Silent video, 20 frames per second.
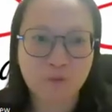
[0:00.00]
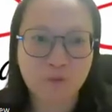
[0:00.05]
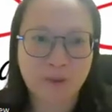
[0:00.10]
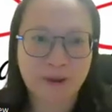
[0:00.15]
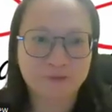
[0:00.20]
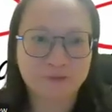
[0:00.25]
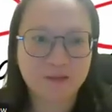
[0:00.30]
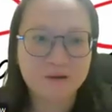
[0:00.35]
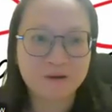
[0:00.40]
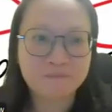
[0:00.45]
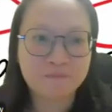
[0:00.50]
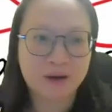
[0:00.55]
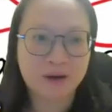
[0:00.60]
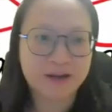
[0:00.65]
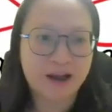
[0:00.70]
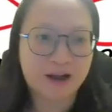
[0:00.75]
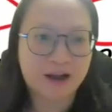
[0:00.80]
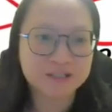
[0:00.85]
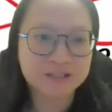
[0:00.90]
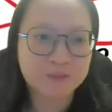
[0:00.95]
momentum, but
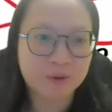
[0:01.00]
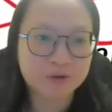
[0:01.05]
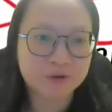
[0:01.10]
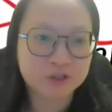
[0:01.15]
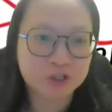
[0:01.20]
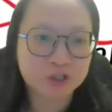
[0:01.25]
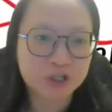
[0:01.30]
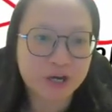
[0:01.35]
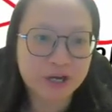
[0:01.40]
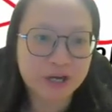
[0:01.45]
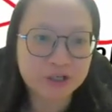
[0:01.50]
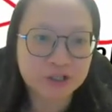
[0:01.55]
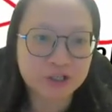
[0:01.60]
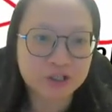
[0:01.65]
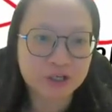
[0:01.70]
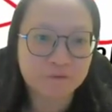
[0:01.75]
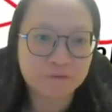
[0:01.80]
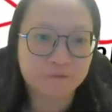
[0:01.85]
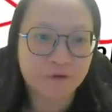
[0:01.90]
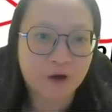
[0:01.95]
they asked about the
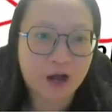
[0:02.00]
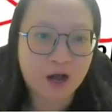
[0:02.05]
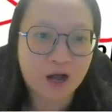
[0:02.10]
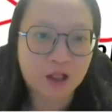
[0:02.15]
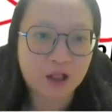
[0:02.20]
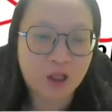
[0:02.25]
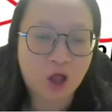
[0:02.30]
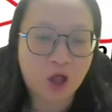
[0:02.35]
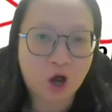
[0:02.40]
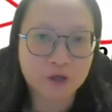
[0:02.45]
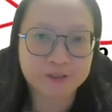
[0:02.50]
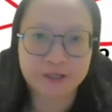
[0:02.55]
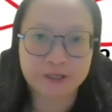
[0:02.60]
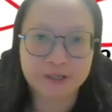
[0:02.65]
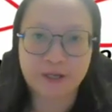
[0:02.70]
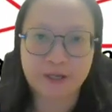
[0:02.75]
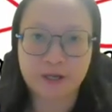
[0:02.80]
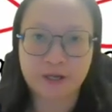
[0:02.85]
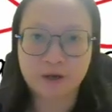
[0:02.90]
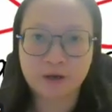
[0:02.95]
change in
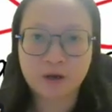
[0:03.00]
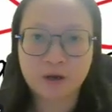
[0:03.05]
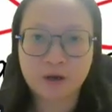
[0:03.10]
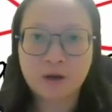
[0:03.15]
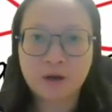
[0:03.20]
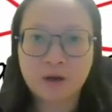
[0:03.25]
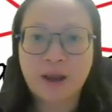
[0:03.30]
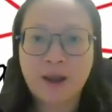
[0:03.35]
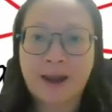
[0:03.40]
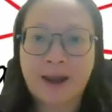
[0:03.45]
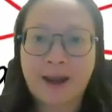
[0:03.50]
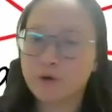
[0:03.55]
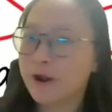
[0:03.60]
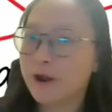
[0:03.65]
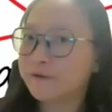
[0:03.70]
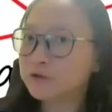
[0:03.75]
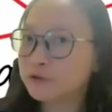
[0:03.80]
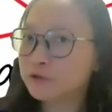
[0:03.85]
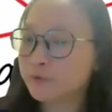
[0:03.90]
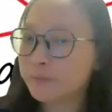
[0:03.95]
velocity. And you
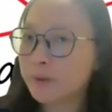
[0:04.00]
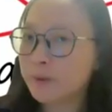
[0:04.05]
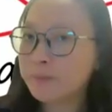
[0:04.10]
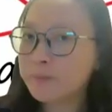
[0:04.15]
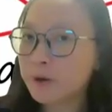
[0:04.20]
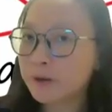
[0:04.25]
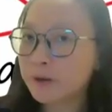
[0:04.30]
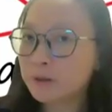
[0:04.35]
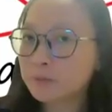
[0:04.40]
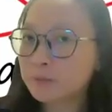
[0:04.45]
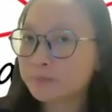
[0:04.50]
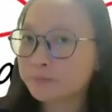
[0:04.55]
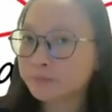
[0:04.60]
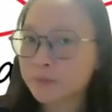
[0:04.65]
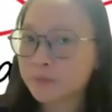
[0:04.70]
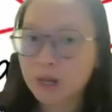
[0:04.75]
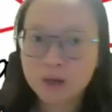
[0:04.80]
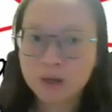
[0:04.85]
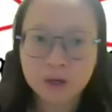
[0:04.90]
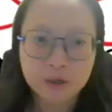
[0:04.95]
have to remember,
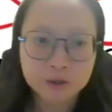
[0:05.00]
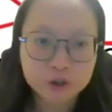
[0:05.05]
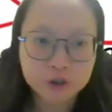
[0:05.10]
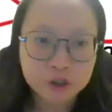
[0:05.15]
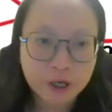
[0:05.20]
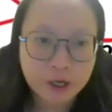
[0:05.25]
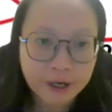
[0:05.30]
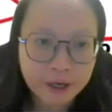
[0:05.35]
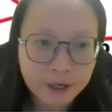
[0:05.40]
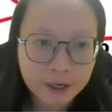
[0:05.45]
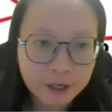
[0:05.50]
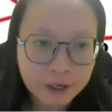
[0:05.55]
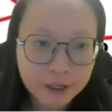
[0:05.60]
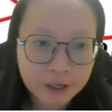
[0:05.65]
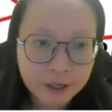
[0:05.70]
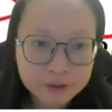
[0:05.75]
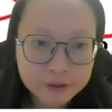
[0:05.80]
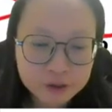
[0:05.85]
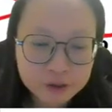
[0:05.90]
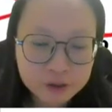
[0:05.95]

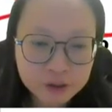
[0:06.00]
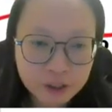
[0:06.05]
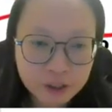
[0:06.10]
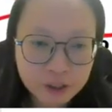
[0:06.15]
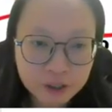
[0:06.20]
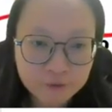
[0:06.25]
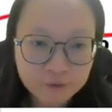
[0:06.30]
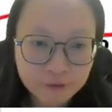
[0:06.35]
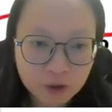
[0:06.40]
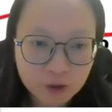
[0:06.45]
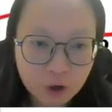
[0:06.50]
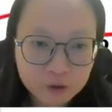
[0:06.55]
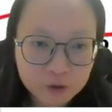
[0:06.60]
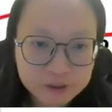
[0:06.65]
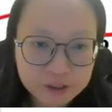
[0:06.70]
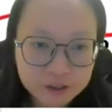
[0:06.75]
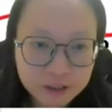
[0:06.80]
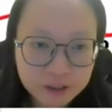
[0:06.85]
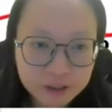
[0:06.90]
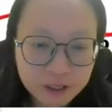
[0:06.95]
change in
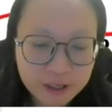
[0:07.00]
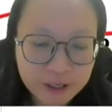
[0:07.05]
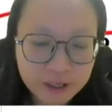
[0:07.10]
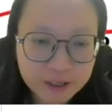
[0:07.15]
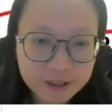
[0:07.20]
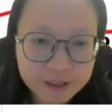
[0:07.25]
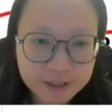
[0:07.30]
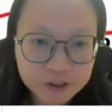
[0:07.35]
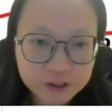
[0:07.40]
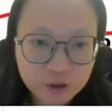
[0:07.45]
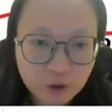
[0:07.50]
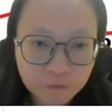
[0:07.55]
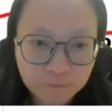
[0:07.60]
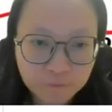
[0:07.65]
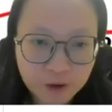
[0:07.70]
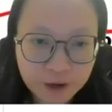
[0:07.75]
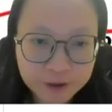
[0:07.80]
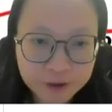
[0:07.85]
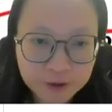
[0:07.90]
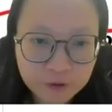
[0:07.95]
velocity is your
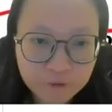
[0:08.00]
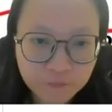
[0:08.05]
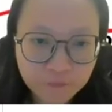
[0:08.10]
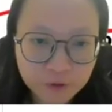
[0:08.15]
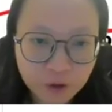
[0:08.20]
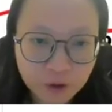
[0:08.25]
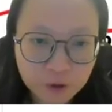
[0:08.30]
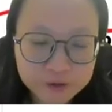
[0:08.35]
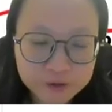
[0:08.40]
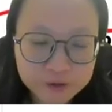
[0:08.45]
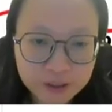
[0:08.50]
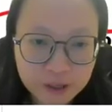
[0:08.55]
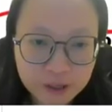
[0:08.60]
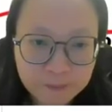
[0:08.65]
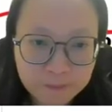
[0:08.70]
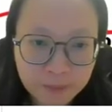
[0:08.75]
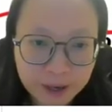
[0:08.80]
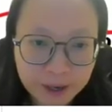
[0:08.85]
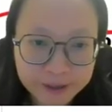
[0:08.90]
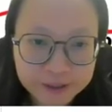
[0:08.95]
final velocity
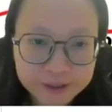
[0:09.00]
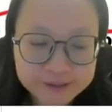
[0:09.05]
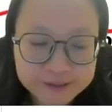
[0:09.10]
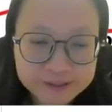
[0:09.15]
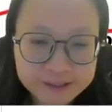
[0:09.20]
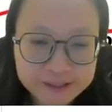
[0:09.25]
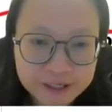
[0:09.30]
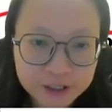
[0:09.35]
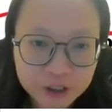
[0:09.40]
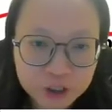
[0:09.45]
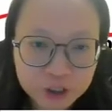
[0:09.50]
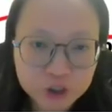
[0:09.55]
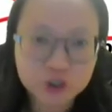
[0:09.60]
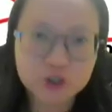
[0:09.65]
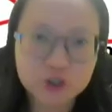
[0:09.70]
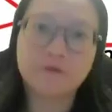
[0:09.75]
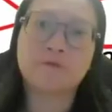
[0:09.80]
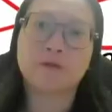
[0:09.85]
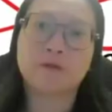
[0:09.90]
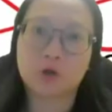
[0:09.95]
minus
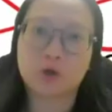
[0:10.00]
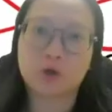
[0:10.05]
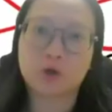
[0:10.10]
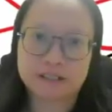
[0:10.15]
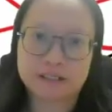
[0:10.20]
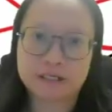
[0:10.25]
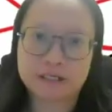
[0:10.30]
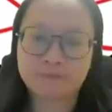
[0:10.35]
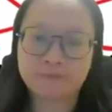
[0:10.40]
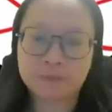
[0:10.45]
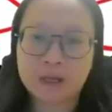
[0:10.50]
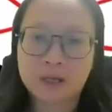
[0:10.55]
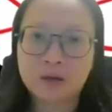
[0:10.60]
initial velocity.